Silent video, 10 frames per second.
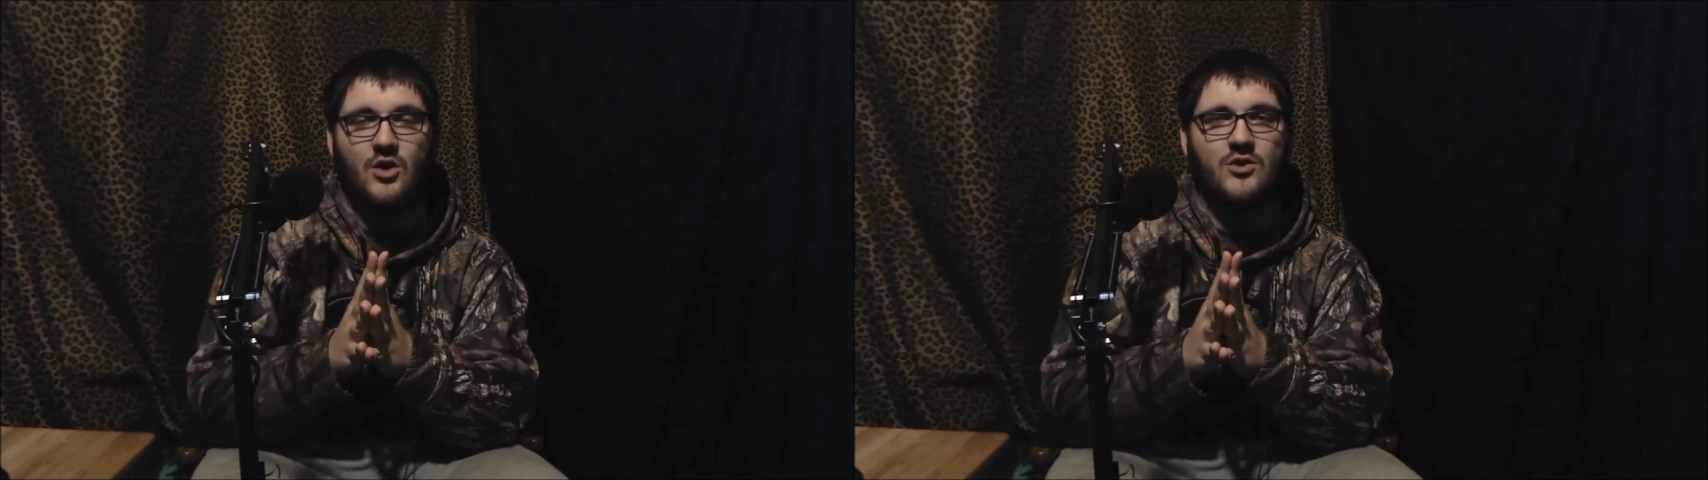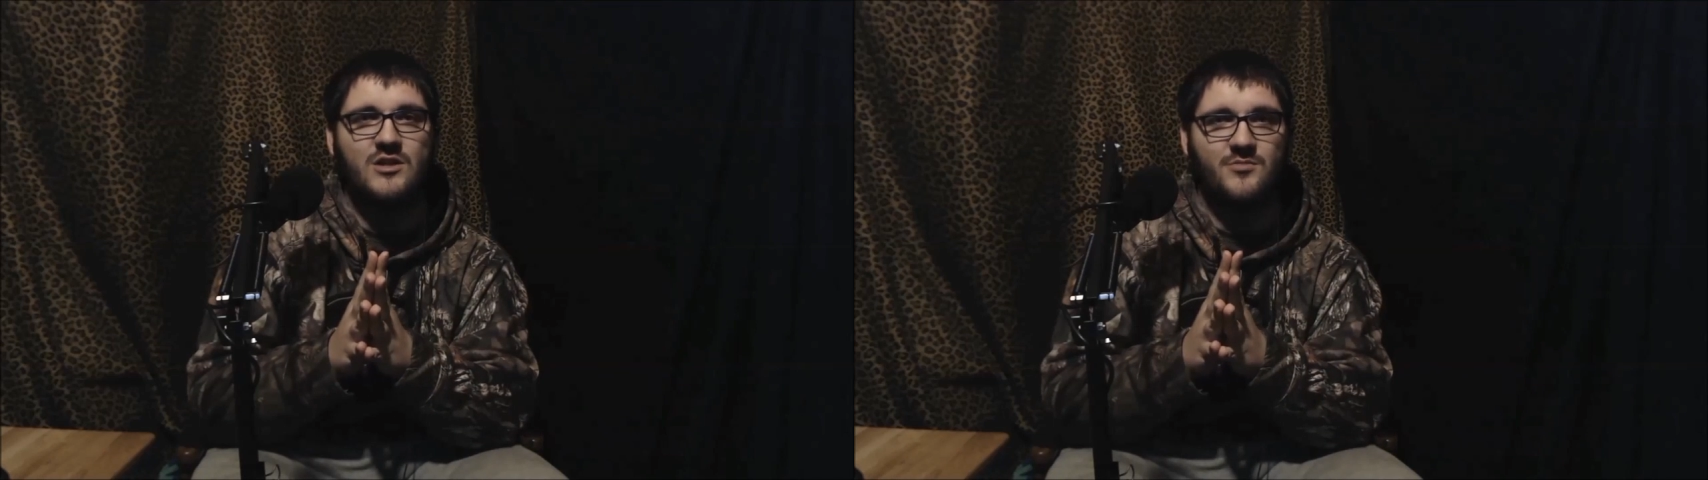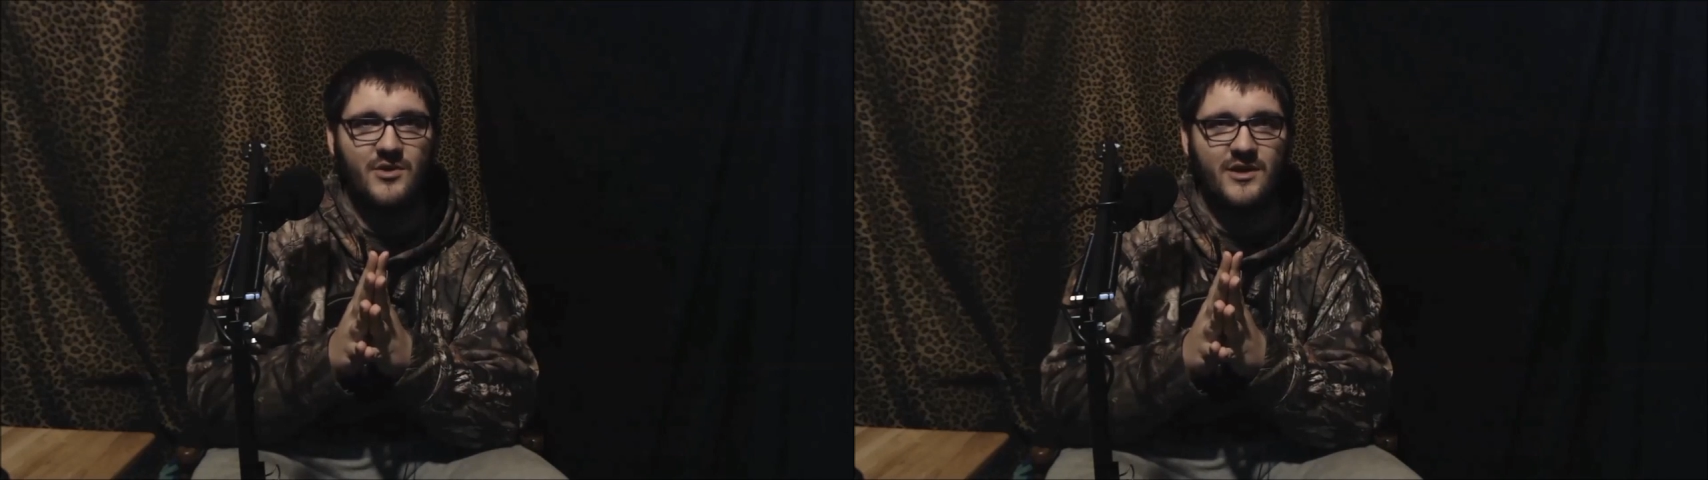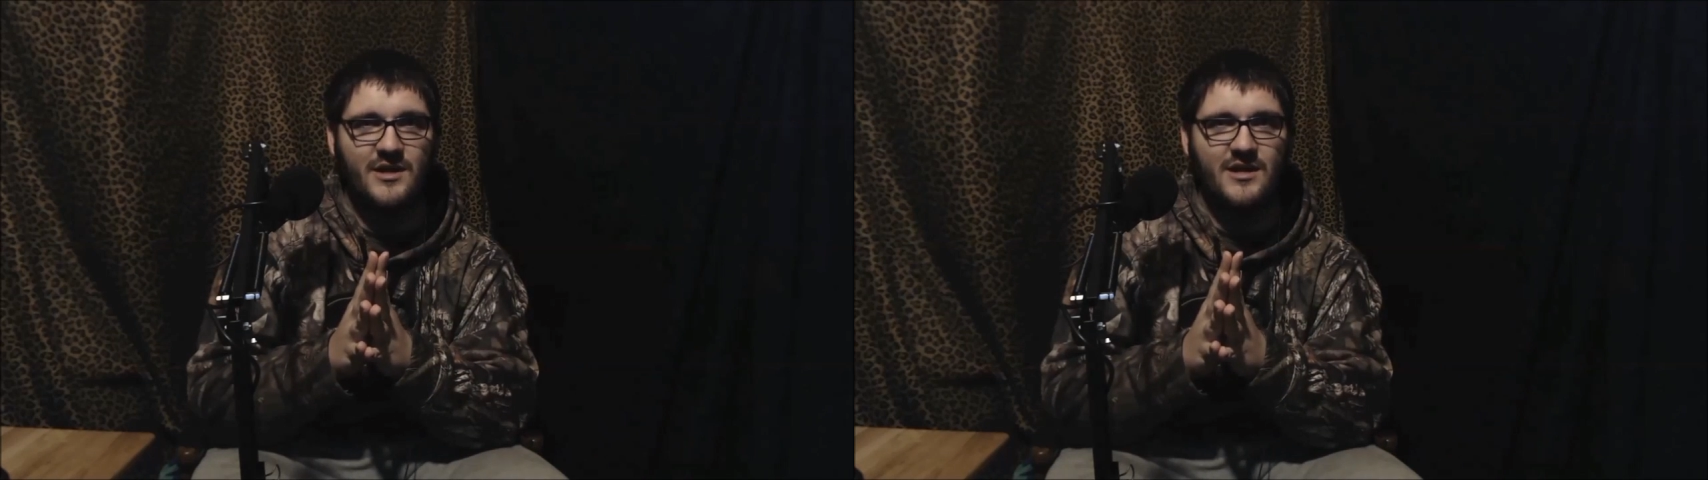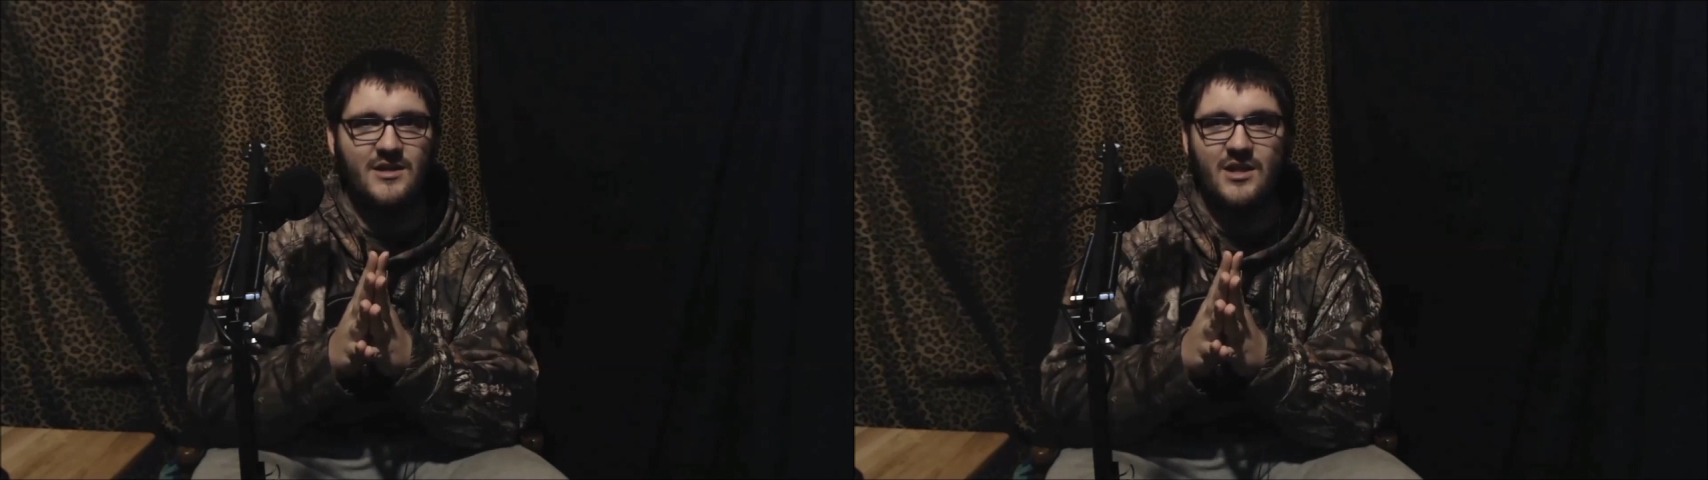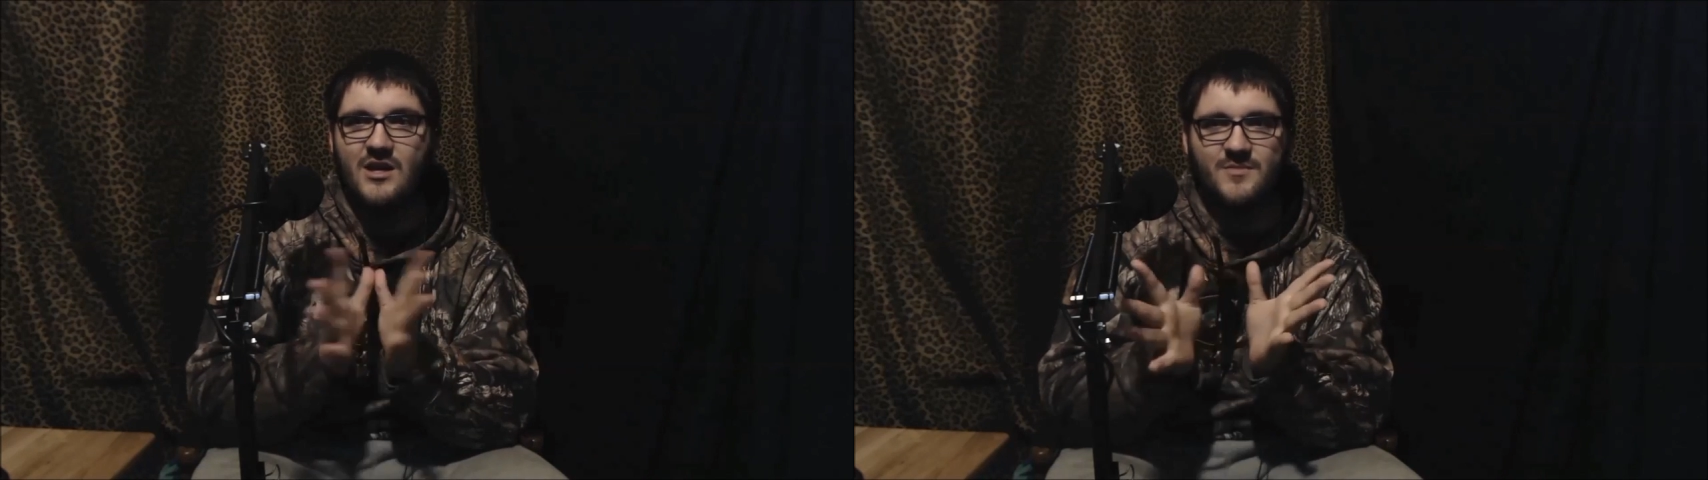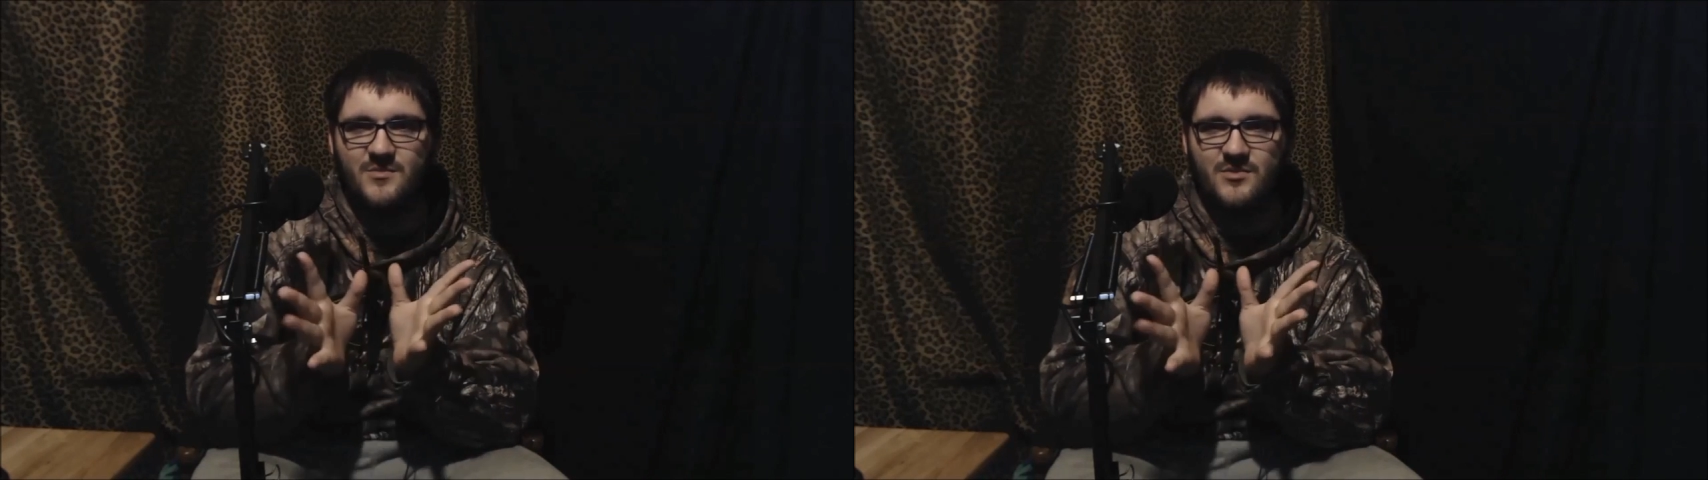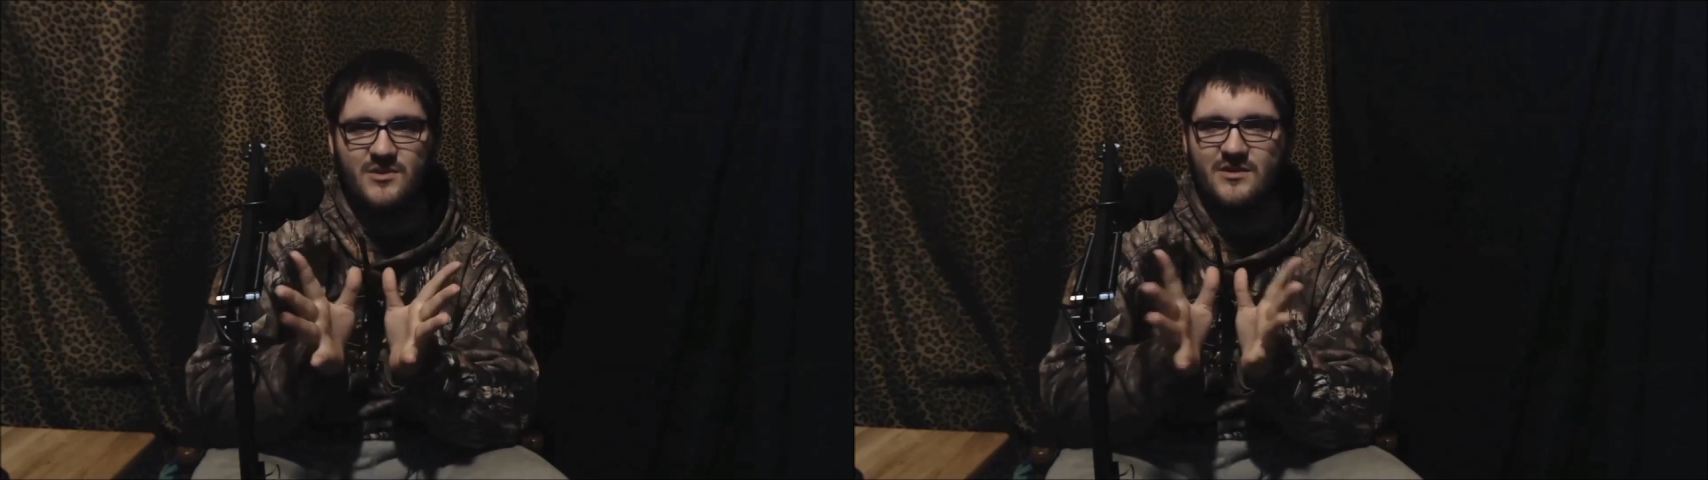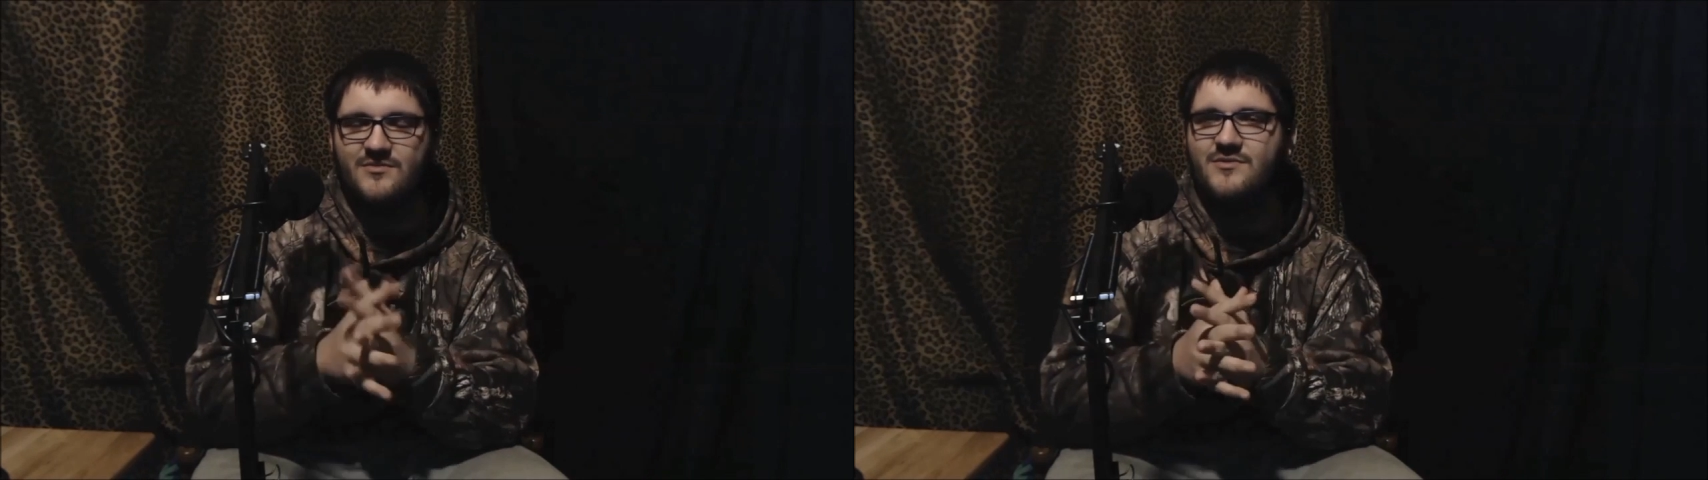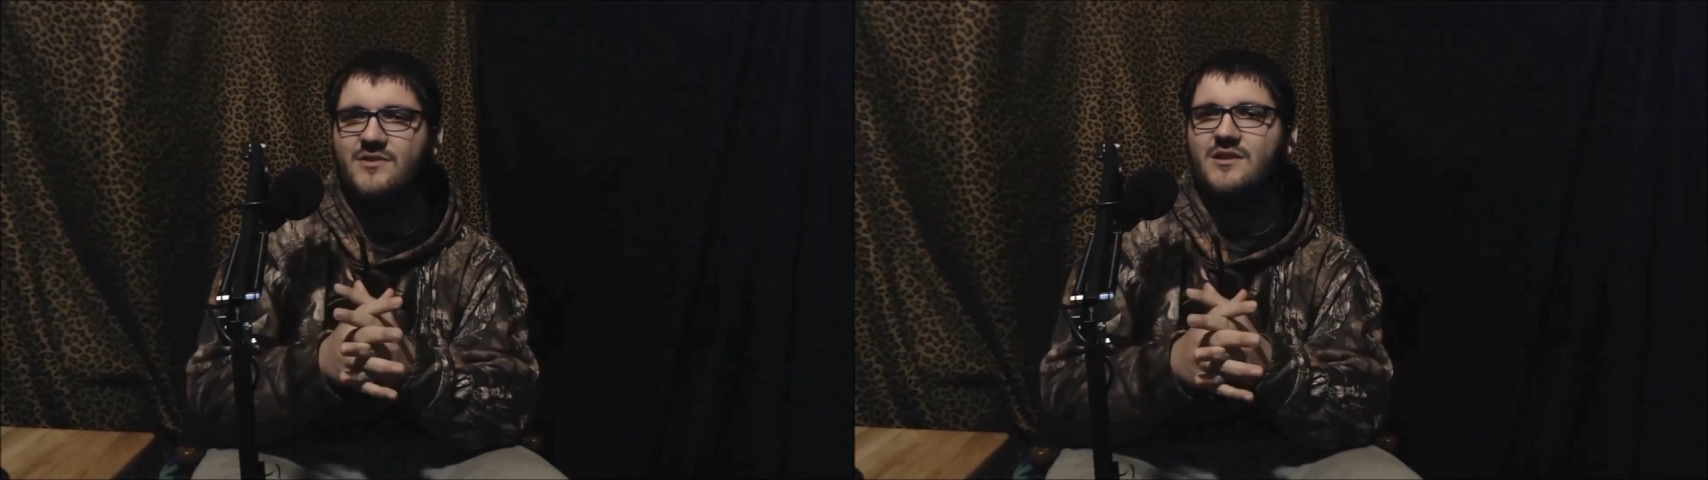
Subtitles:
hard to play. A lot of people have